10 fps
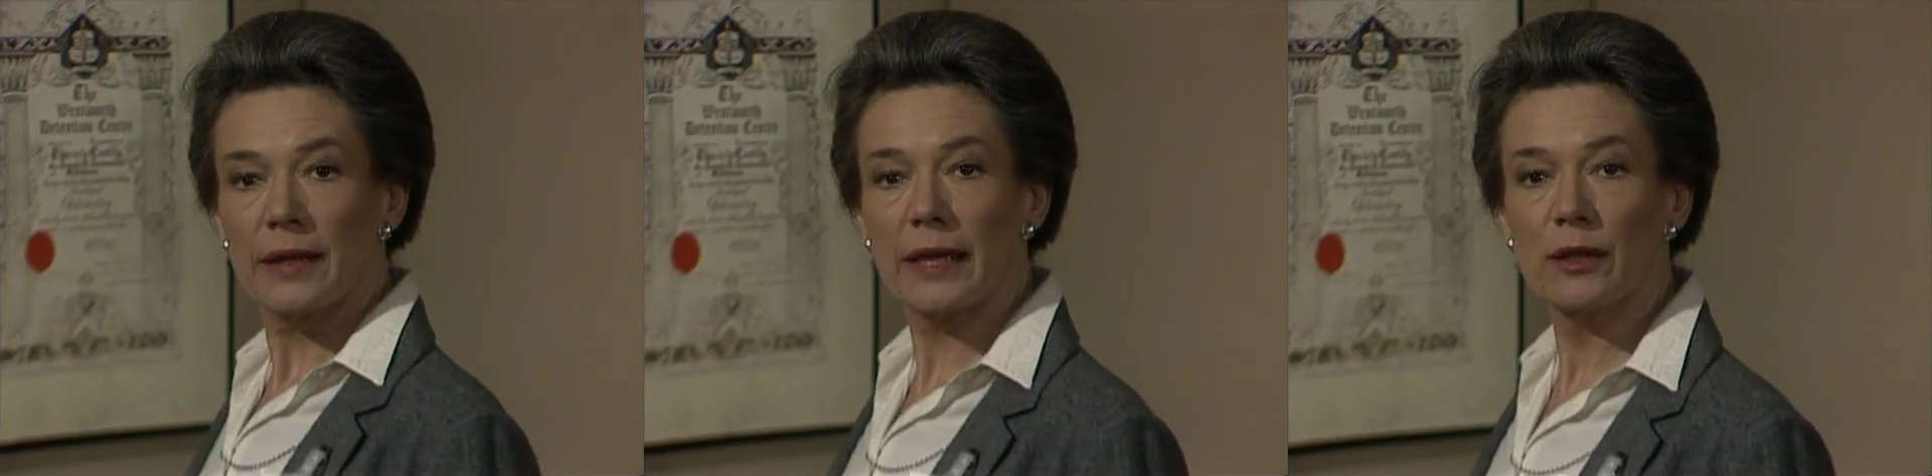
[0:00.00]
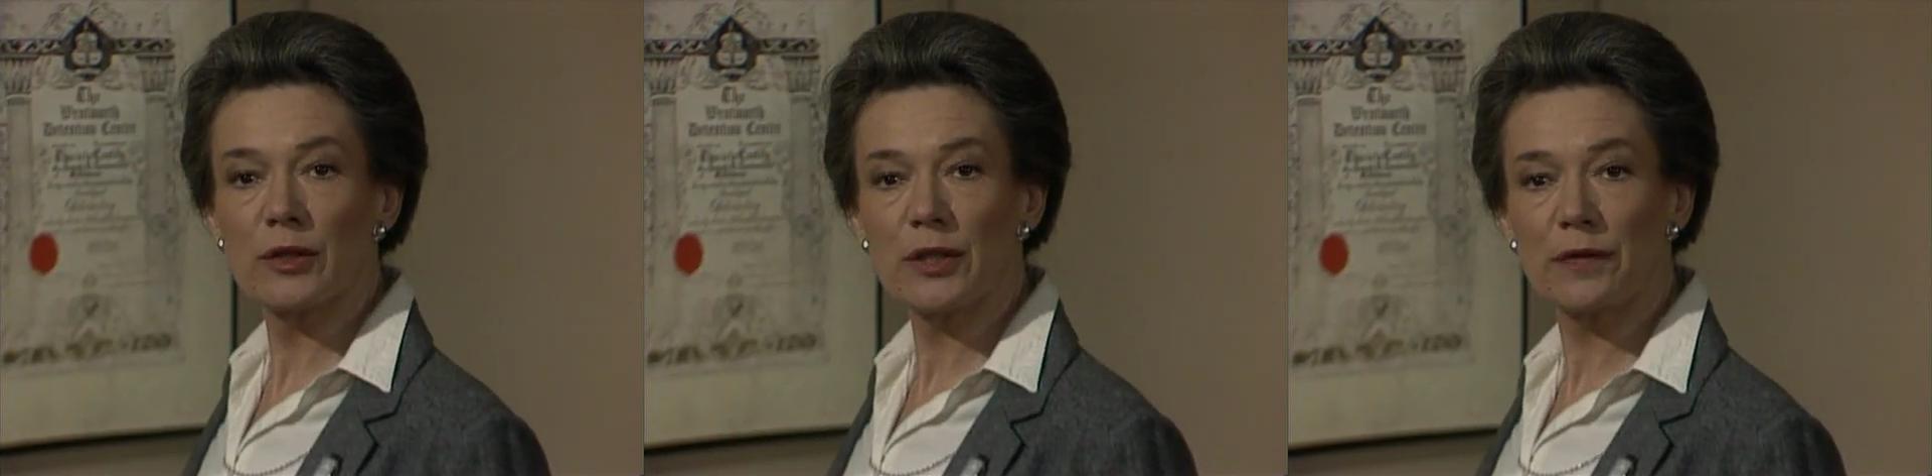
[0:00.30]
They'll
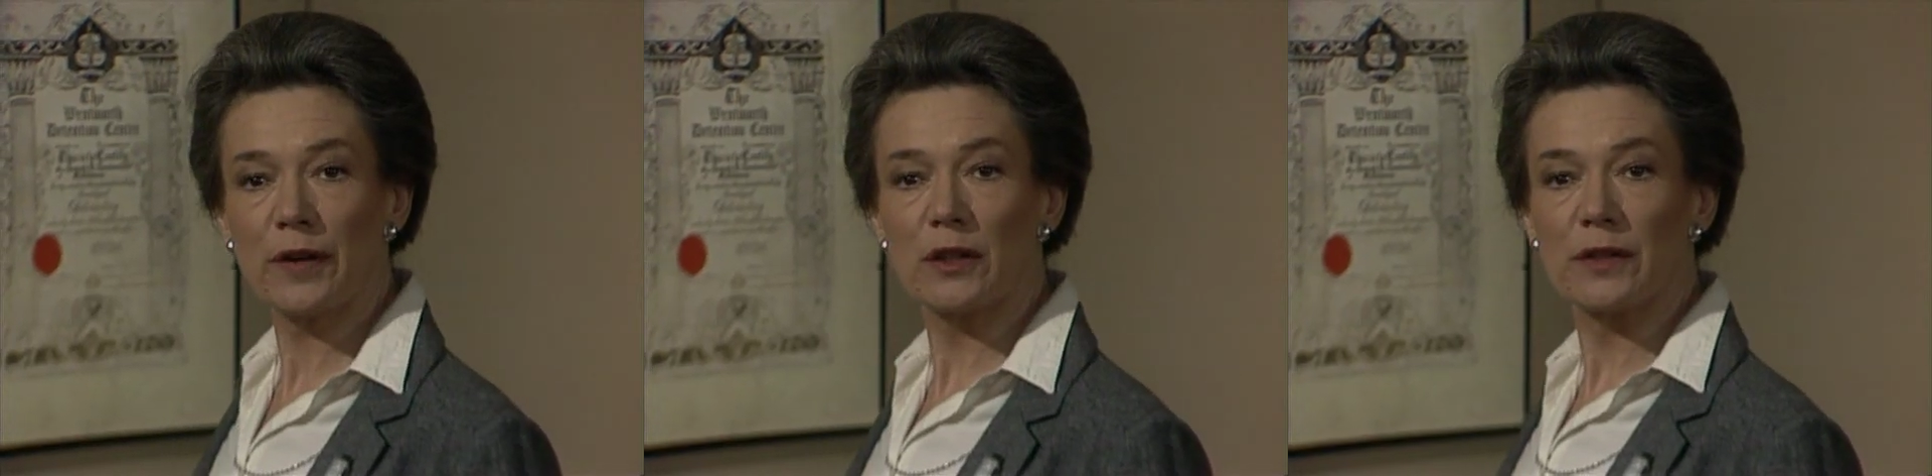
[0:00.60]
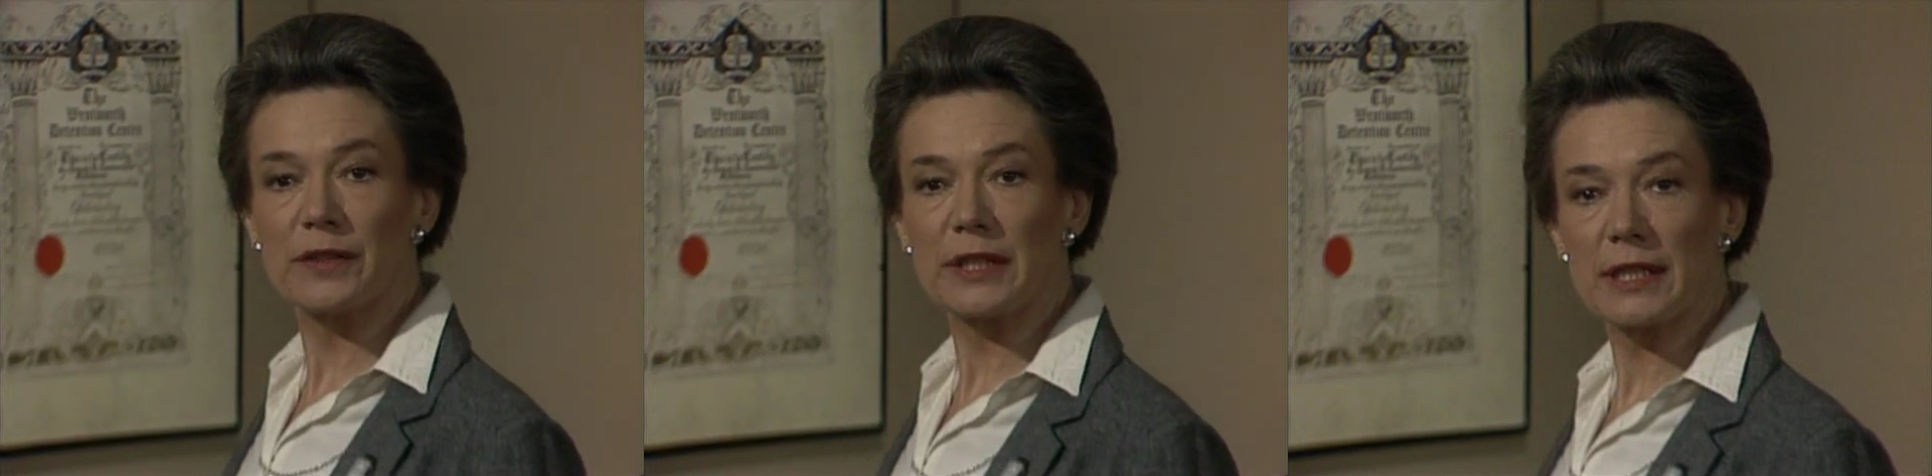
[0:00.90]
lose the phone
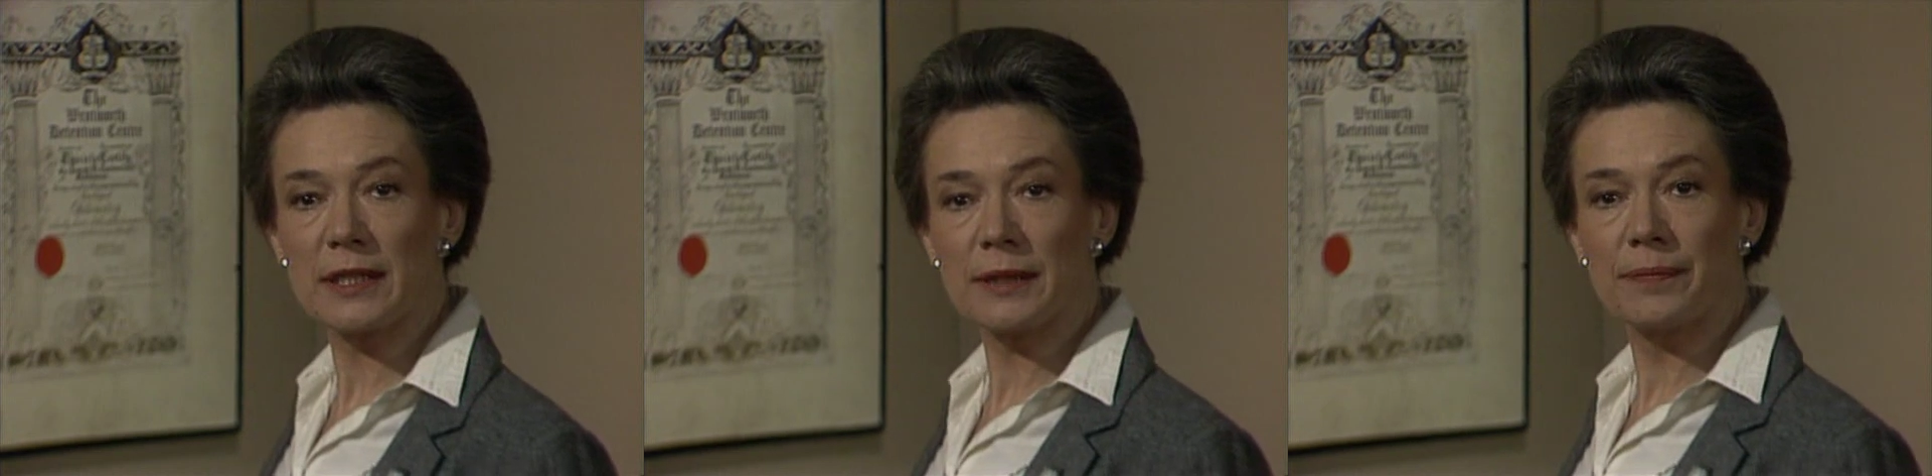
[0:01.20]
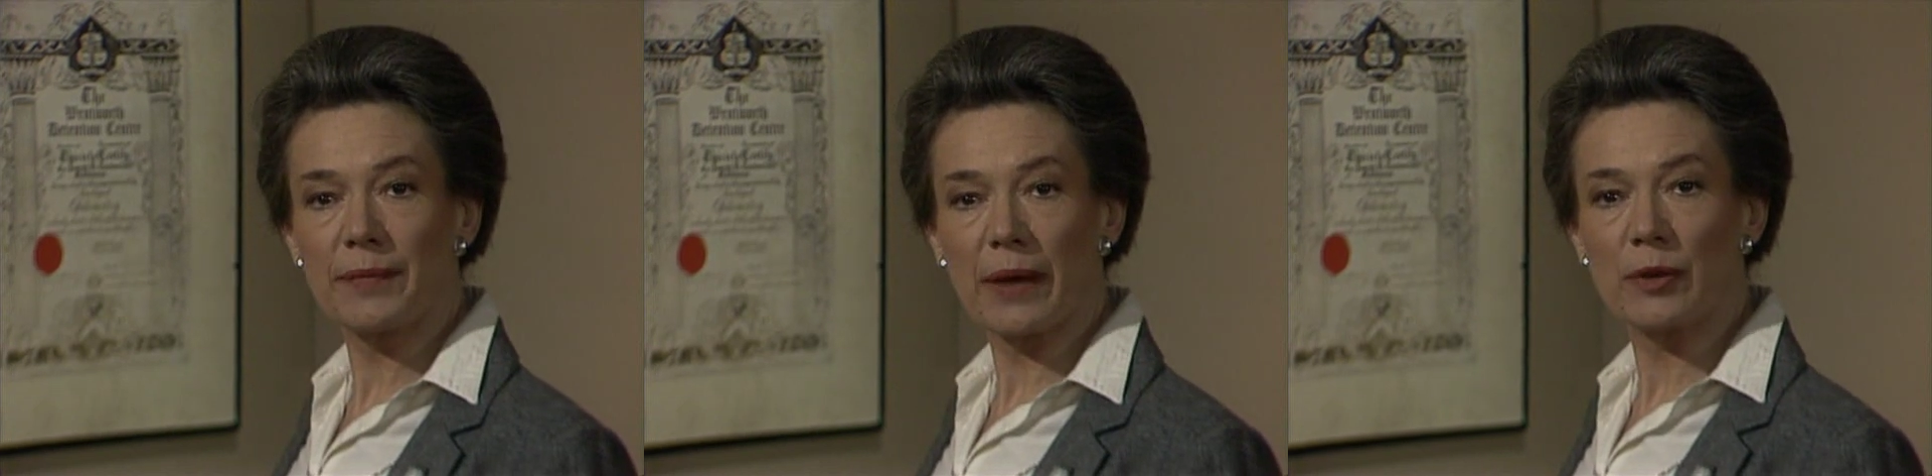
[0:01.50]
if it doesn't.
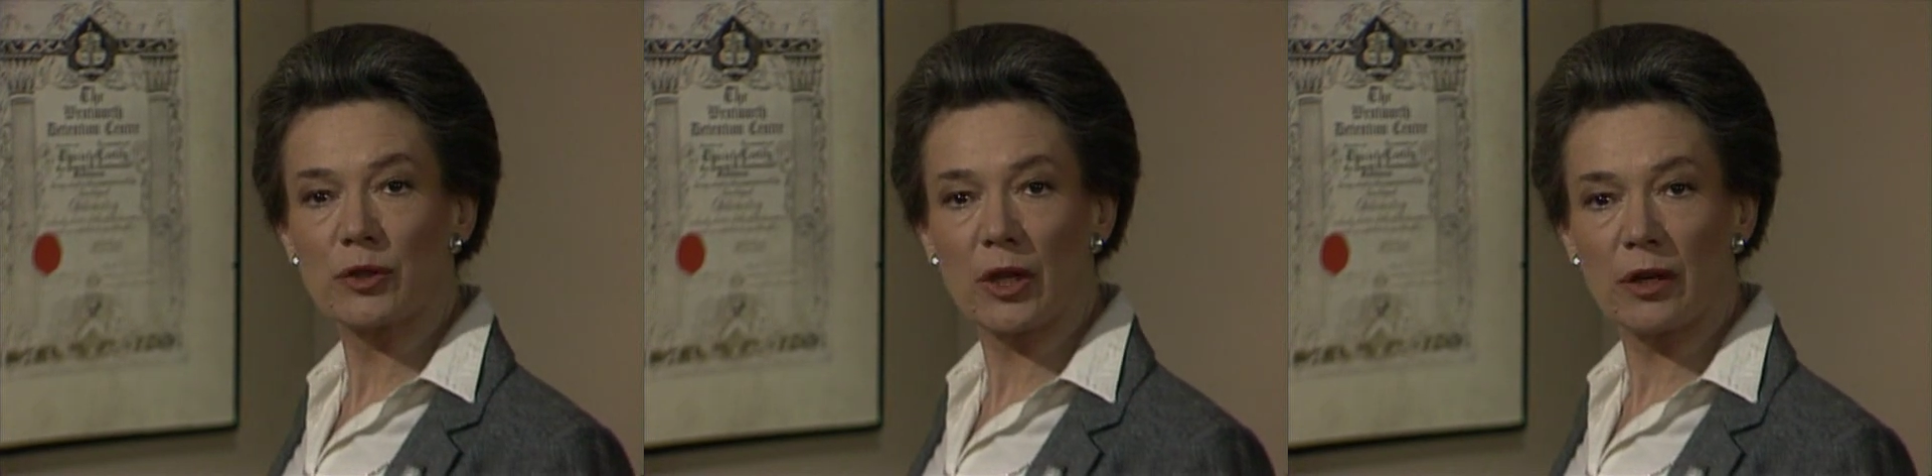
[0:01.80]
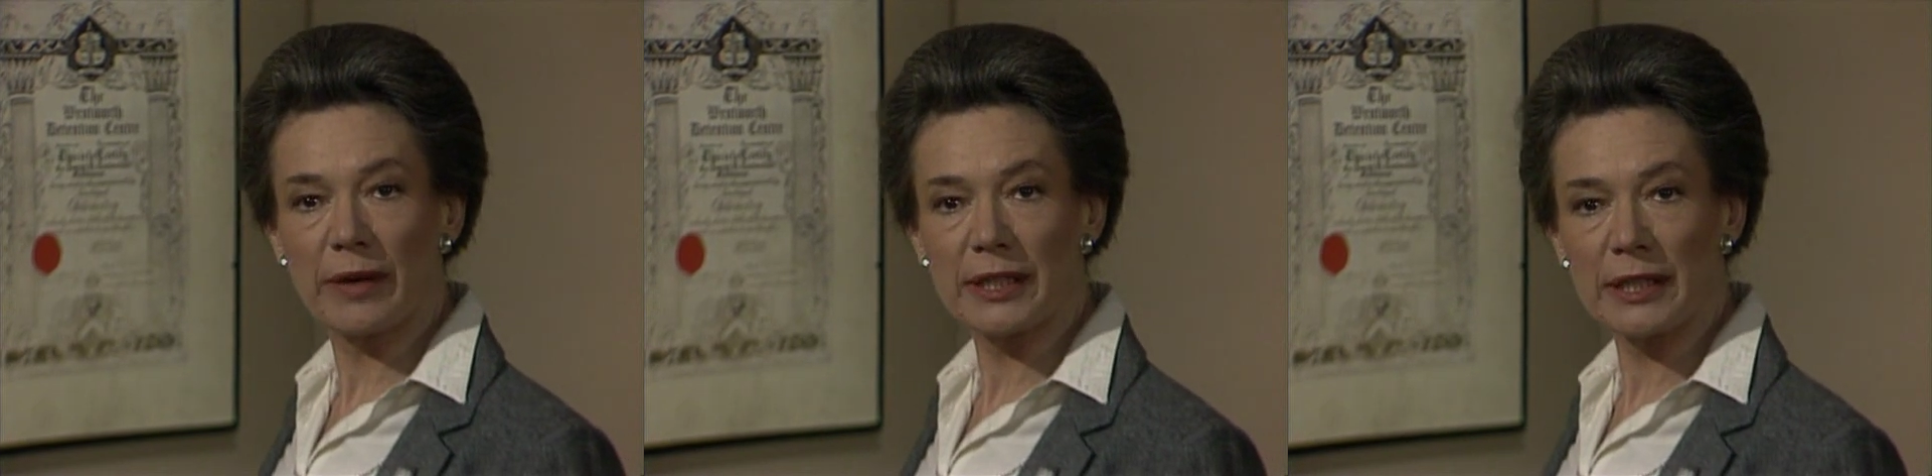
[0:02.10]
I won't
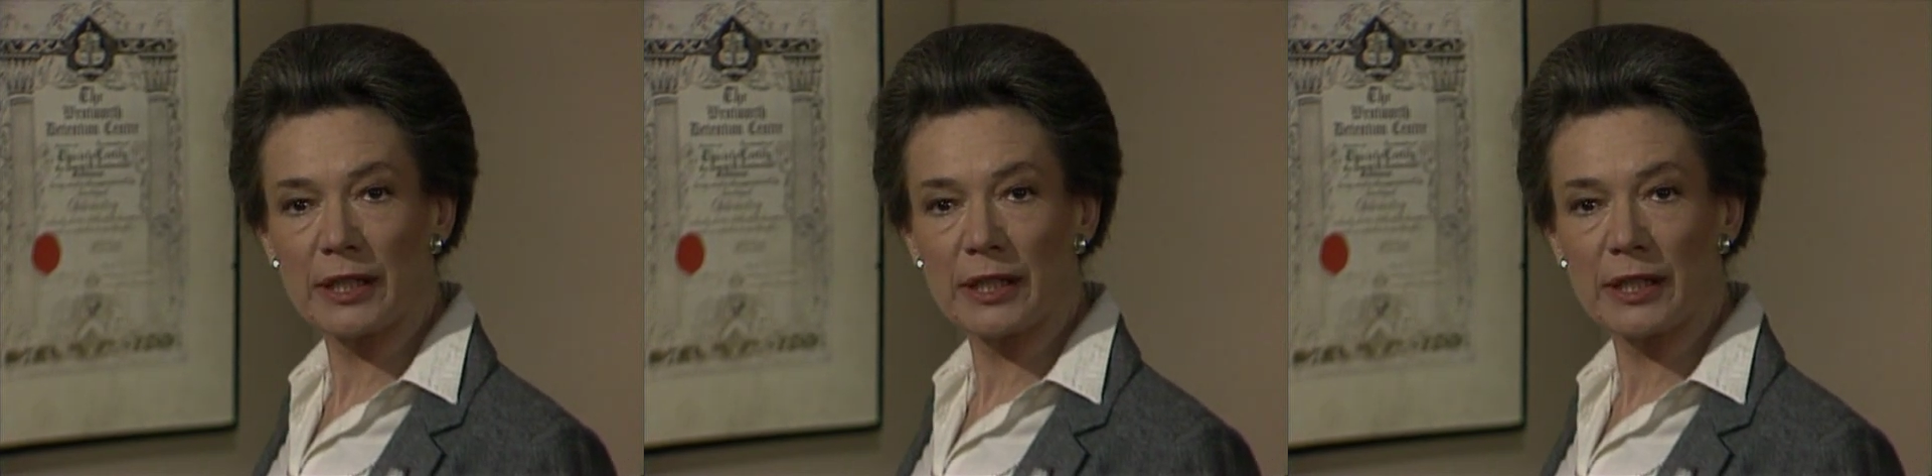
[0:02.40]
tolerate